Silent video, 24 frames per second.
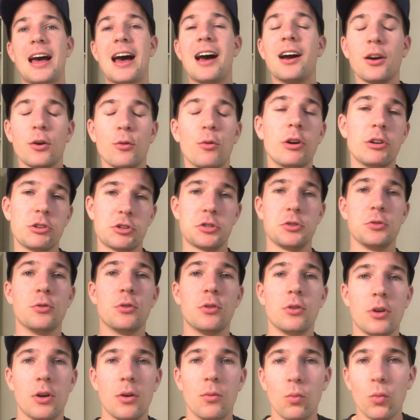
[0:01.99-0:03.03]
aren't quite
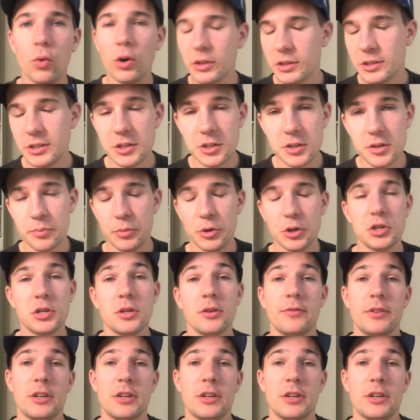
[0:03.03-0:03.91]
sure on what distribution